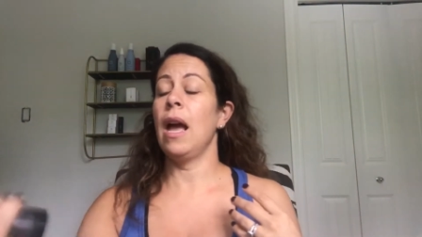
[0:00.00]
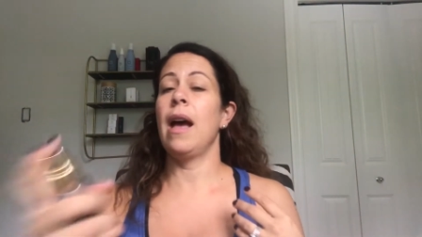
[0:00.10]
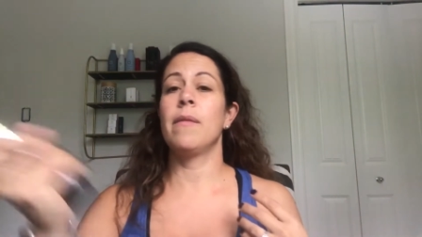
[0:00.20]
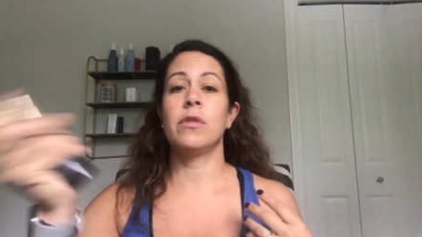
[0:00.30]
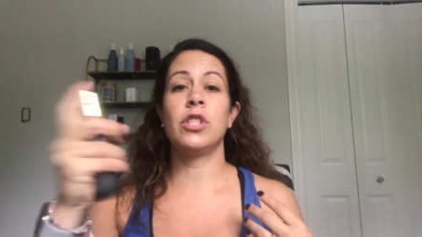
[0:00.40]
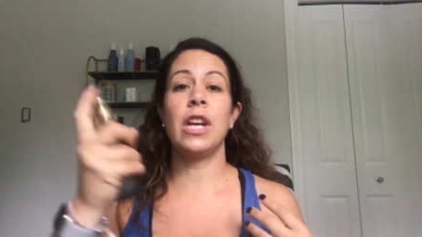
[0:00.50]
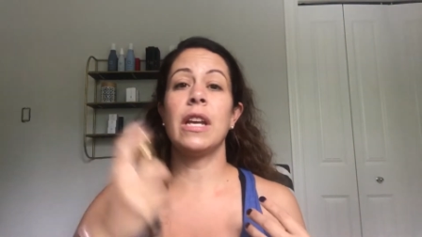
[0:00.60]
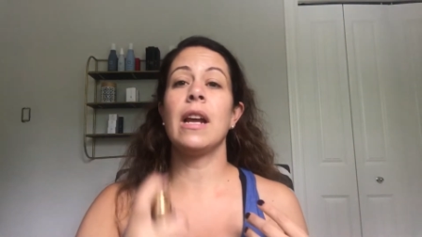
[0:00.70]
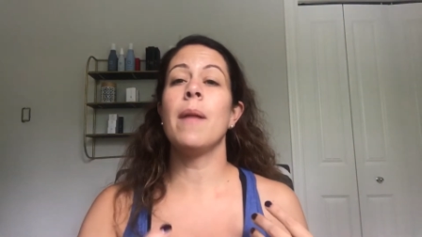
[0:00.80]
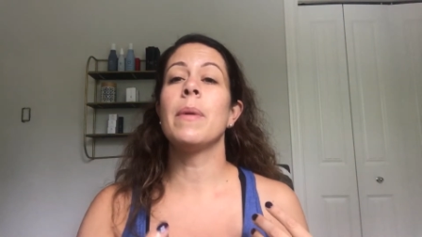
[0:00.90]
uh, shake
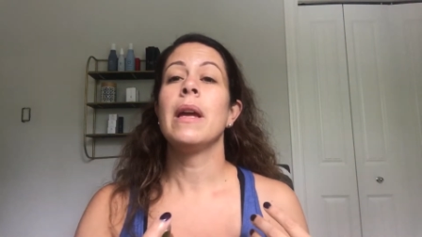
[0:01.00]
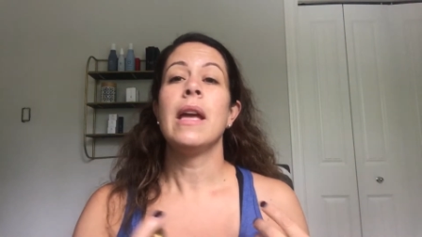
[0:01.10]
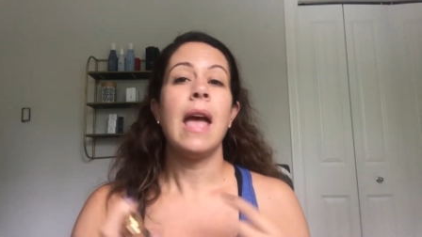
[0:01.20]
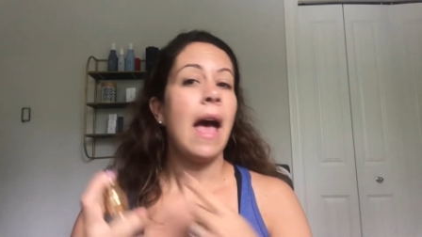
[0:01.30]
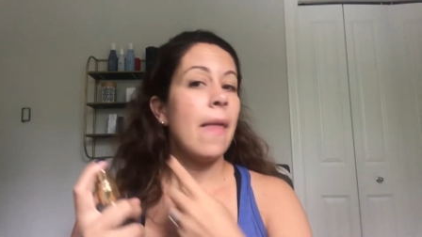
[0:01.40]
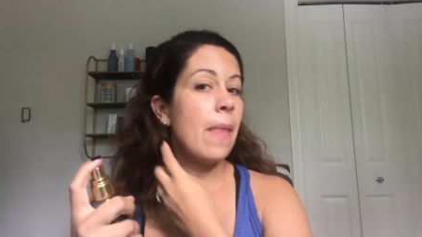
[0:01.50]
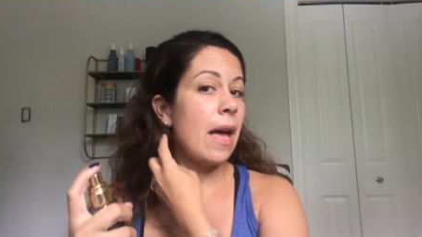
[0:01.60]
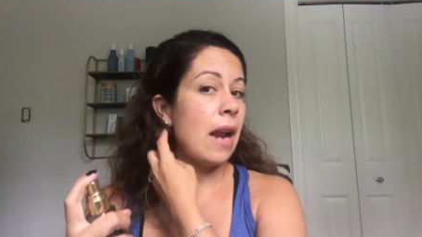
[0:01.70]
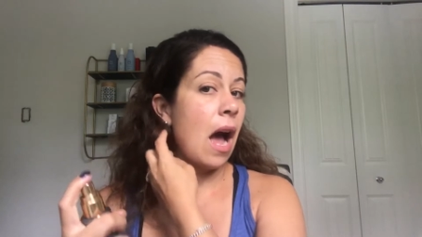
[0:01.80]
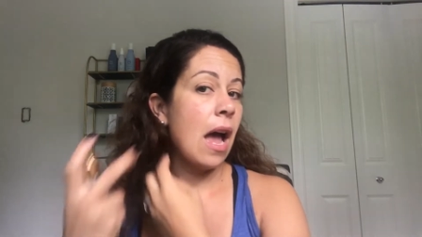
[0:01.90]
it up and
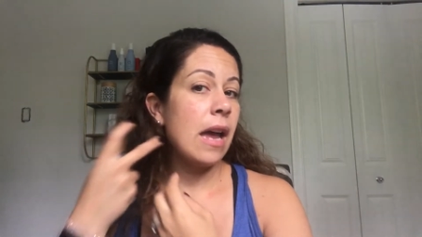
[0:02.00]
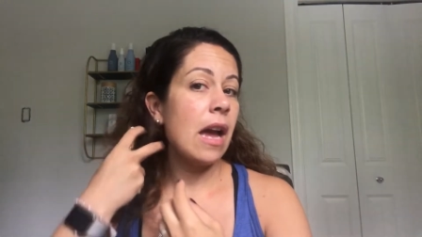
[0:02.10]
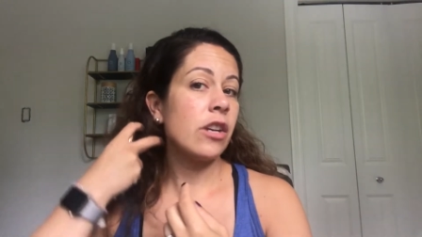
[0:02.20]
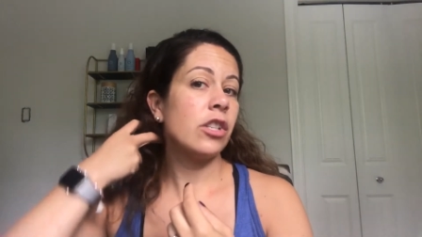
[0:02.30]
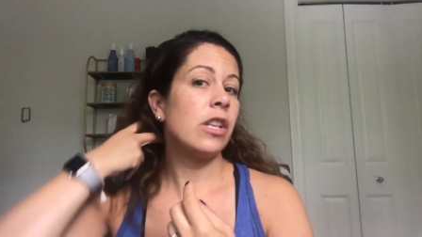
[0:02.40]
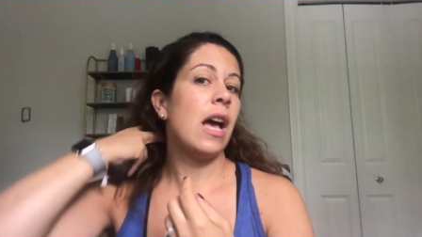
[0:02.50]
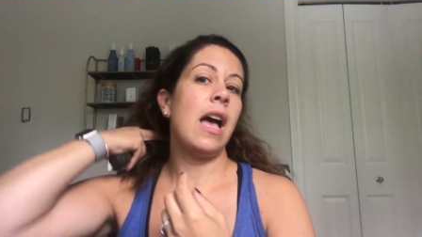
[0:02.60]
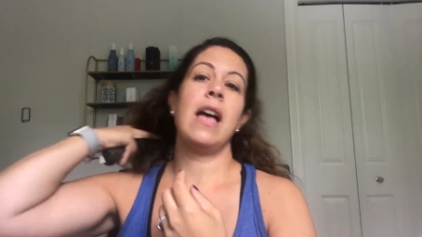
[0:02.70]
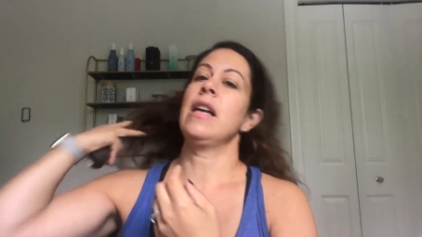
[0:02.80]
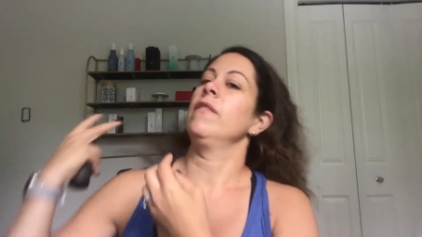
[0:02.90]
then I actually
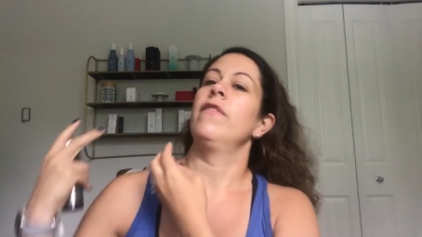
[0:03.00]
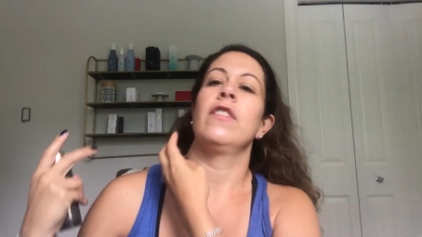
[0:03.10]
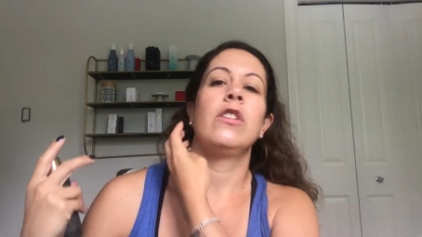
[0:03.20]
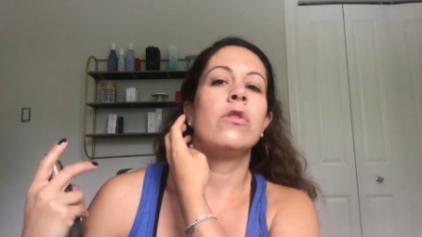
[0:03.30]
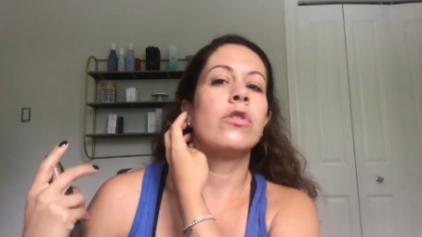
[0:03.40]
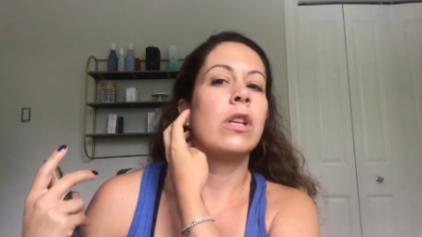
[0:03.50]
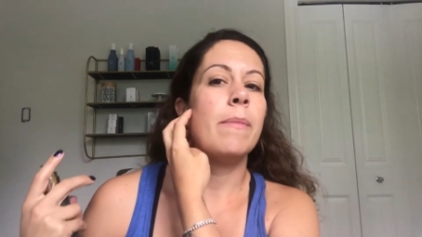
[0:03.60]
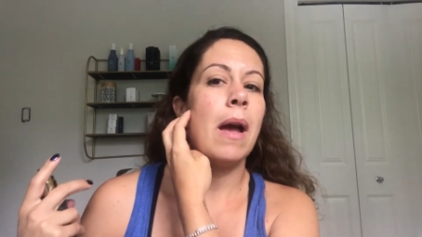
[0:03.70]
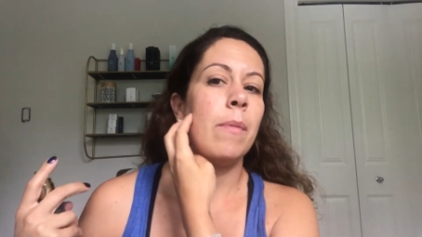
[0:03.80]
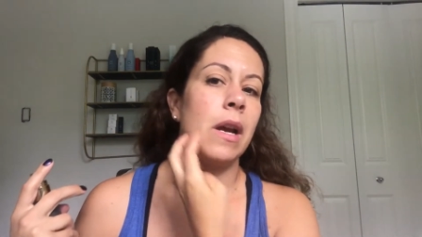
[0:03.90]
have usually
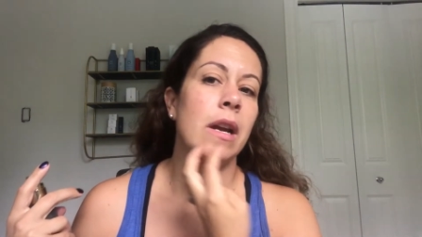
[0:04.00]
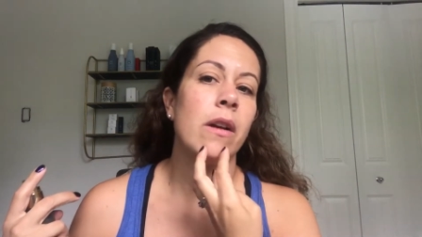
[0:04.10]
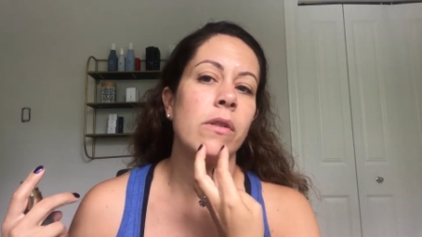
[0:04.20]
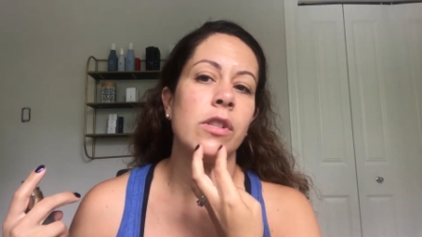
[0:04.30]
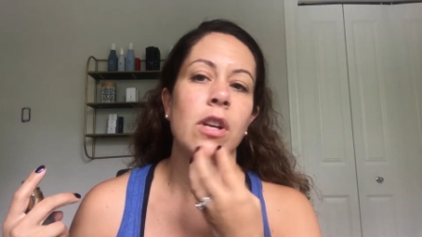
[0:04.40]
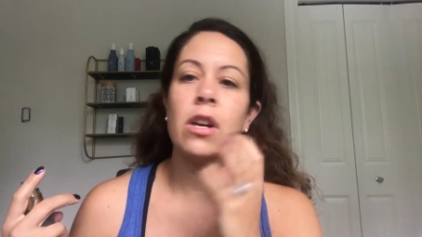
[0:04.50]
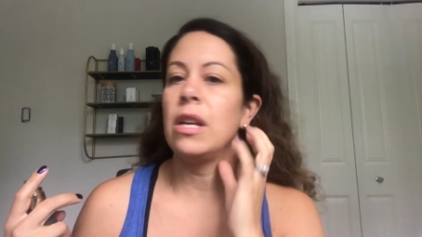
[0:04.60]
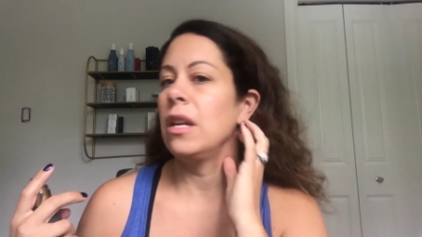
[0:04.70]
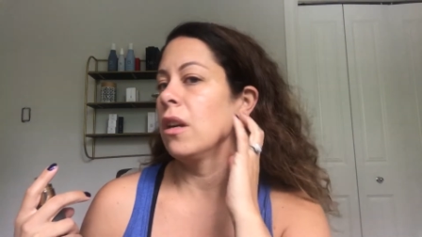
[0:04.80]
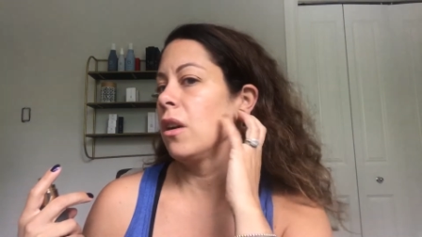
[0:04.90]
my breakouts are
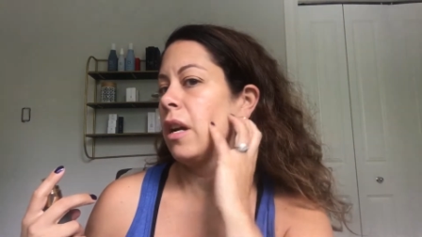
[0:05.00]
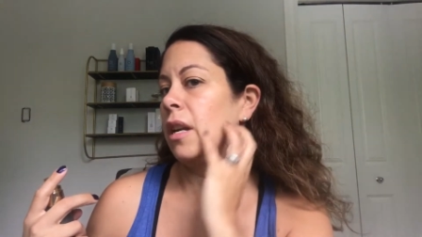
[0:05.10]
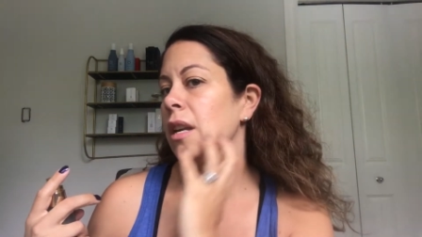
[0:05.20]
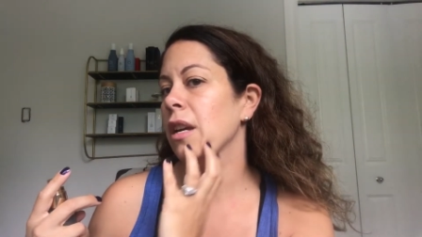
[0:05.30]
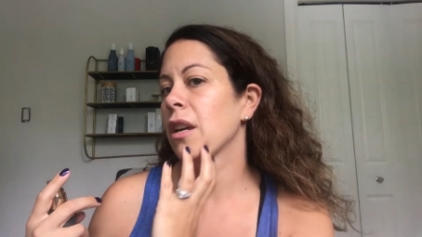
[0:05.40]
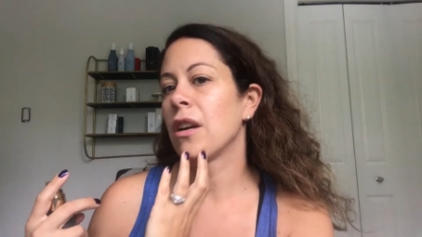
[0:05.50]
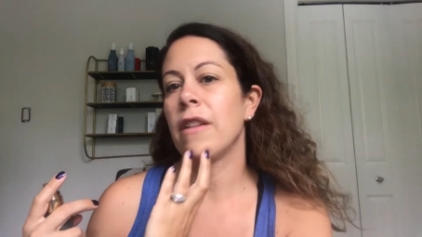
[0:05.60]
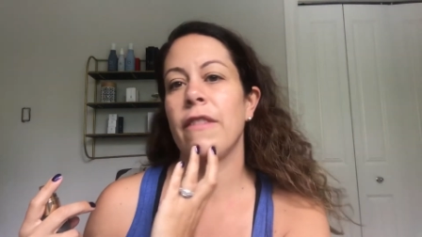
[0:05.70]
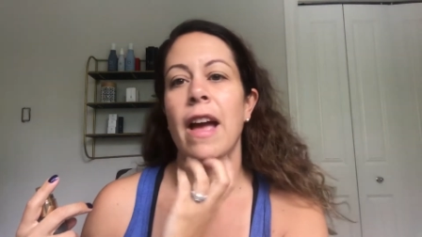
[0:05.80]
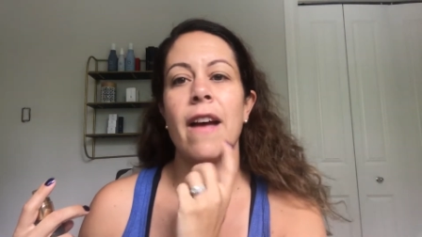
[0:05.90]
here and here
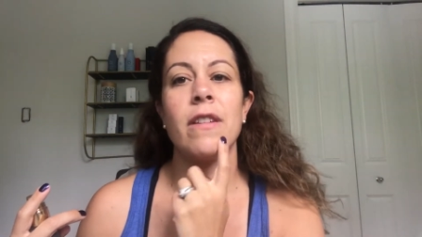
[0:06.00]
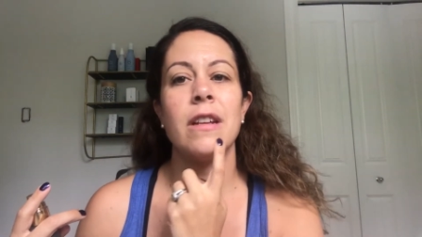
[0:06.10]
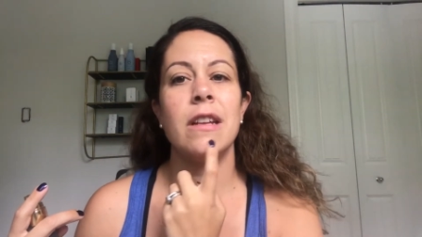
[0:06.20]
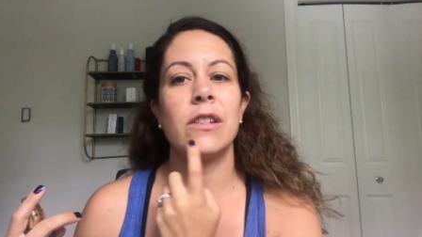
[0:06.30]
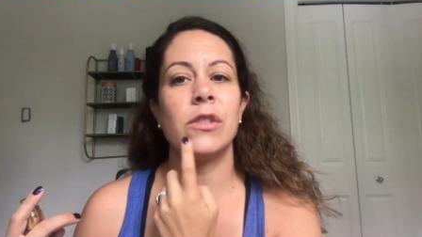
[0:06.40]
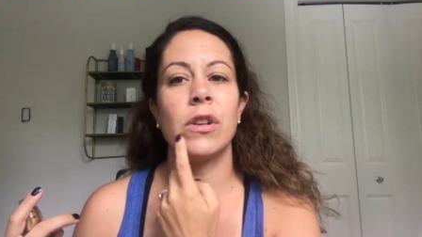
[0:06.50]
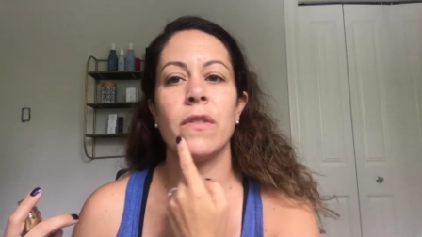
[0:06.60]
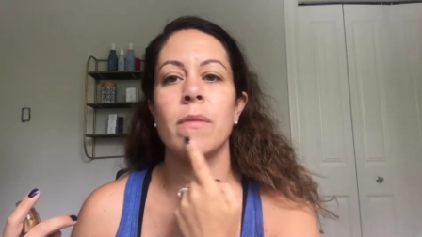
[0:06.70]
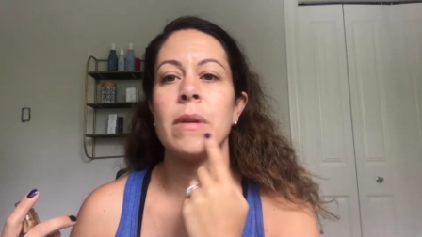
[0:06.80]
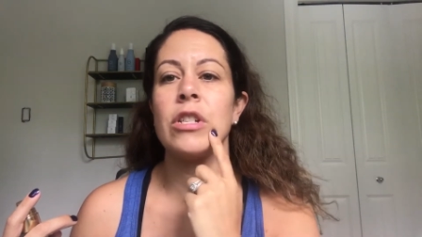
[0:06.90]
if I have any and sort of
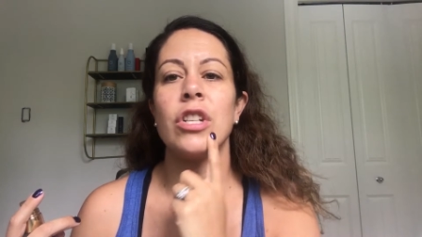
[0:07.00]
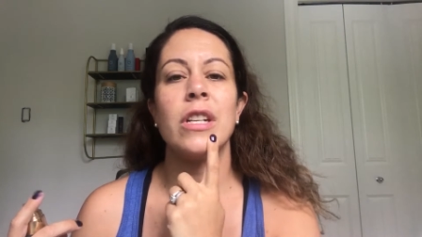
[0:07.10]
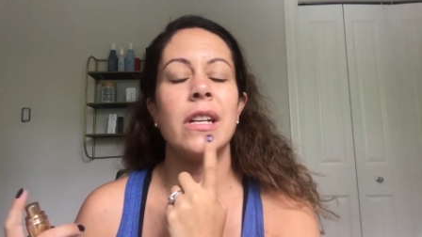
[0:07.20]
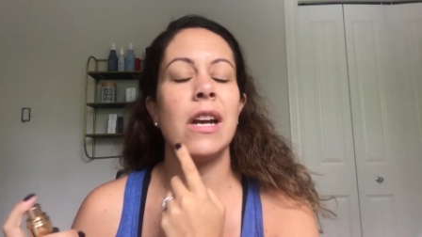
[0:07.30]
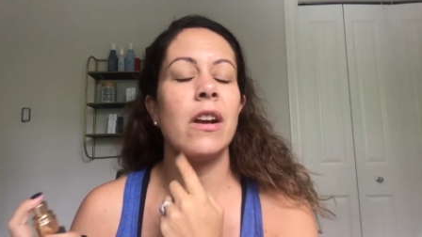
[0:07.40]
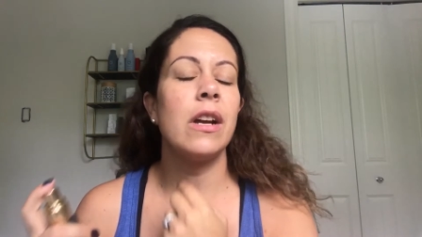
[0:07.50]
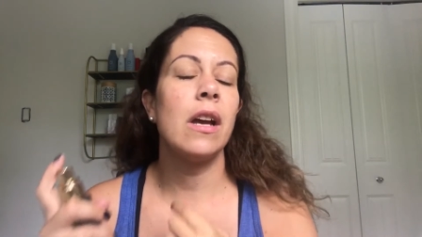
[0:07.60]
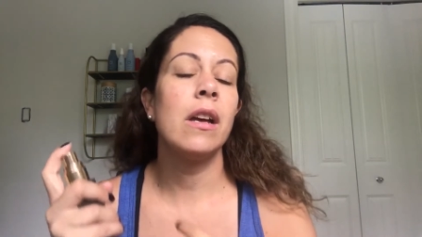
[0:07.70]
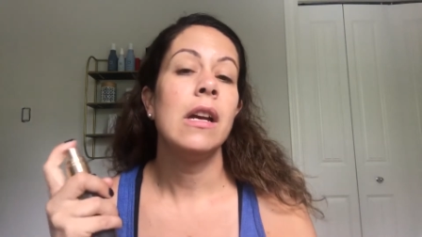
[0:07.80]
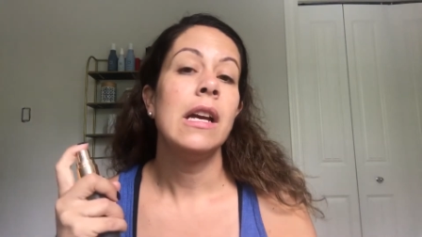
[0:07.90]
on my chin area